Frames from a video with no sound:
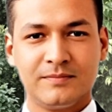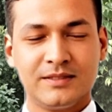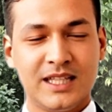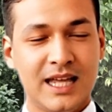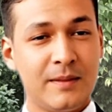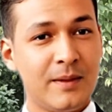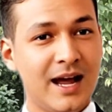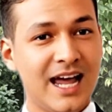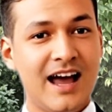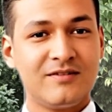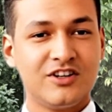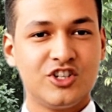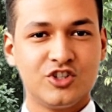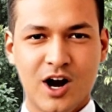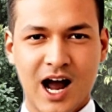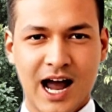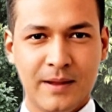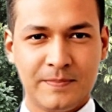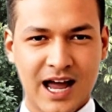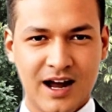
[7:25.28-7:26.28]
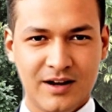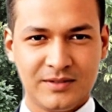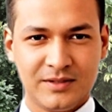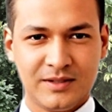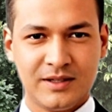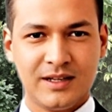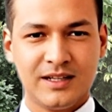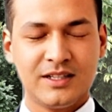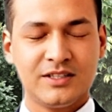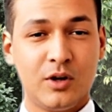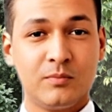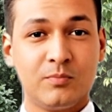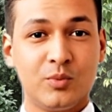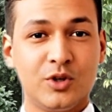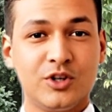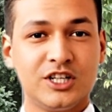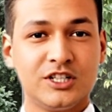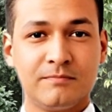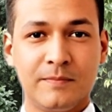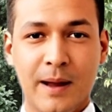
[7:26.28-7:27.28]
they might have a dry mouth. Their
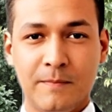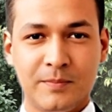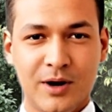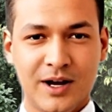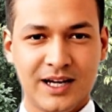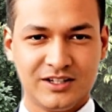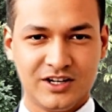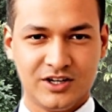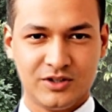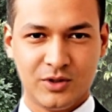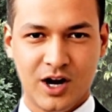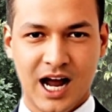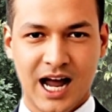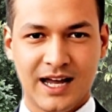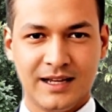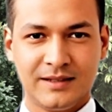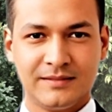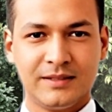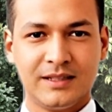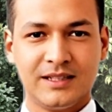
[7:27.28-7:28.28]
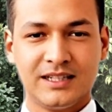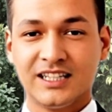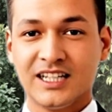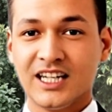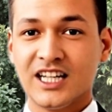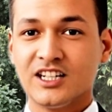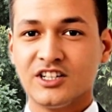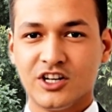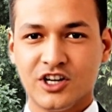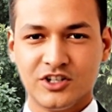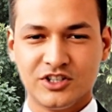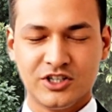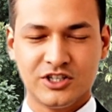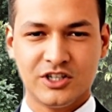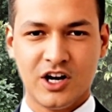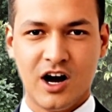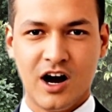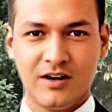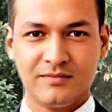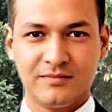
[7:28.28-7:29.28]
mucous membranes are dry. Skin turgors
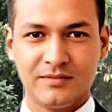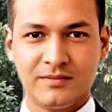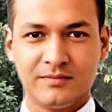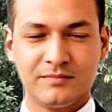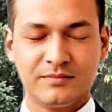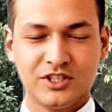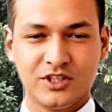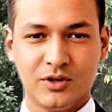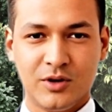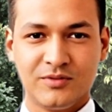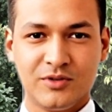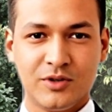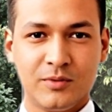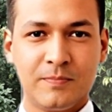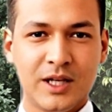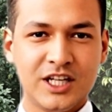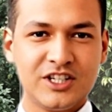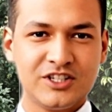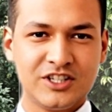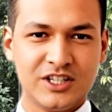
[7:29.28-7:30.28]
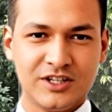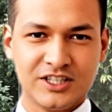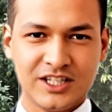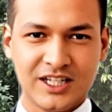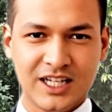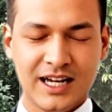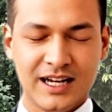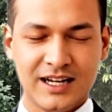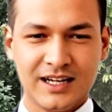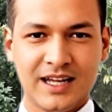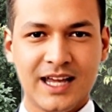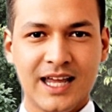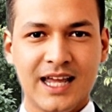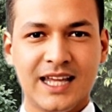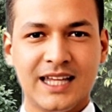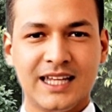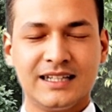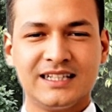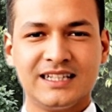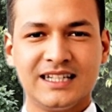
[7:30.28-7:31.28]
off. So if you pinch their skin,
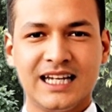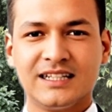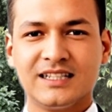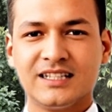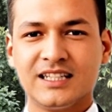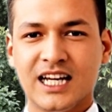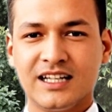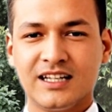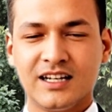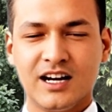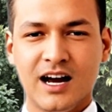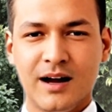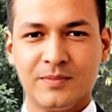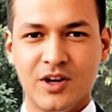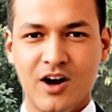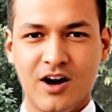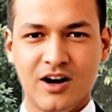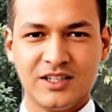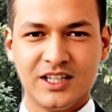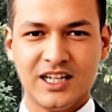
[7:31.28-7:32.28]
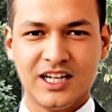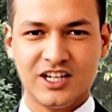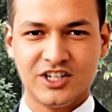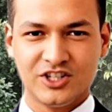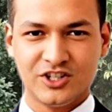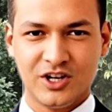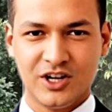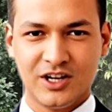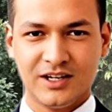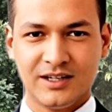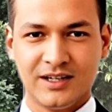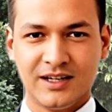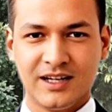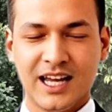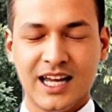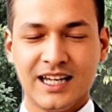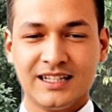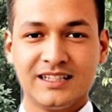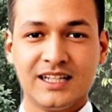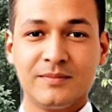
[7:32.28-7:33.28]
it stays tented up longer than it should.
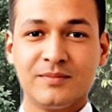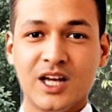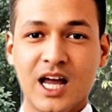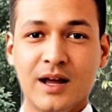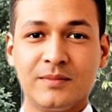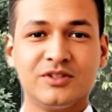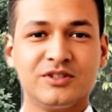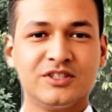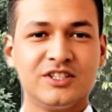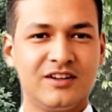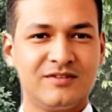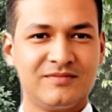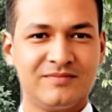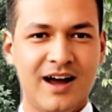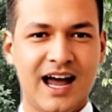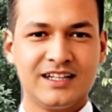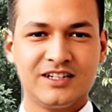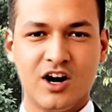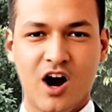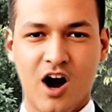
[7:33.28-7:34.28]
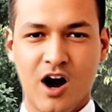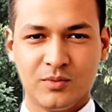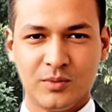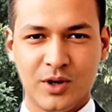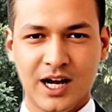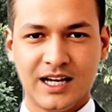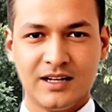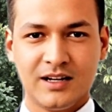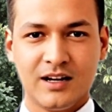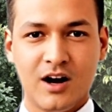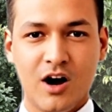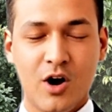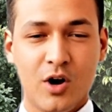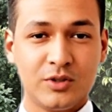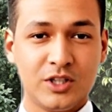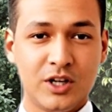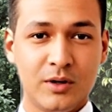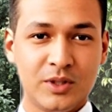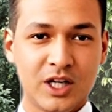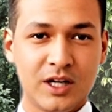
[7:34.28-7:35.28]
And sometimes you see a fast heart rate, or
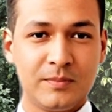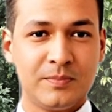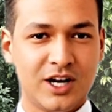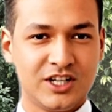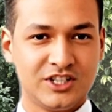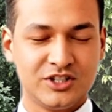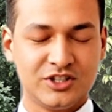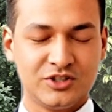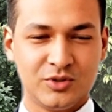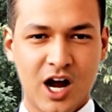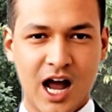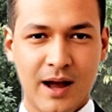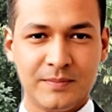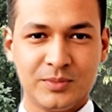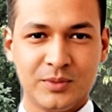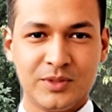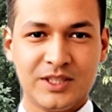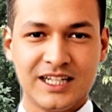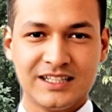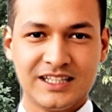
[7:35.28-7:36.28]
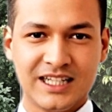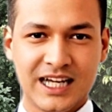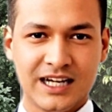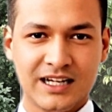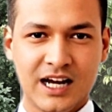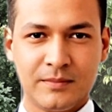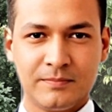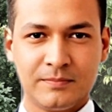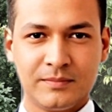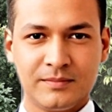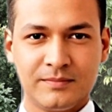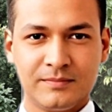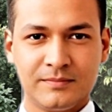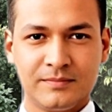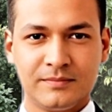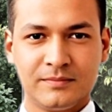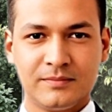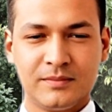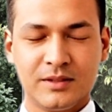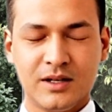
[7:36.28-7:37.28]
their blood pressure drops when they stand up.
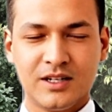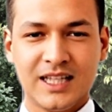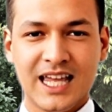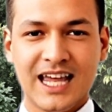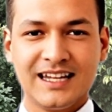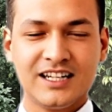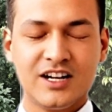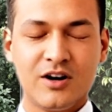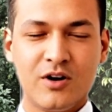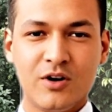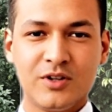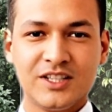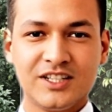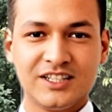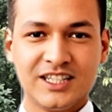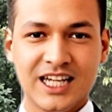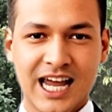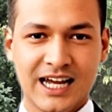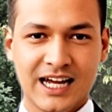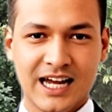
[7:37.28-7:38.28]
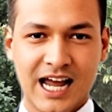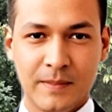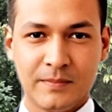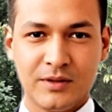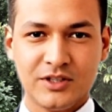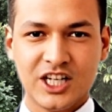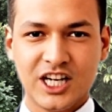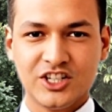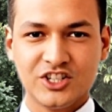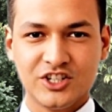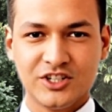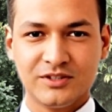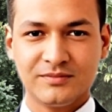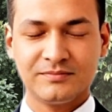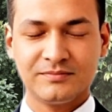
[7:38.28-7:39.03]
Classic orthostatic hypotension.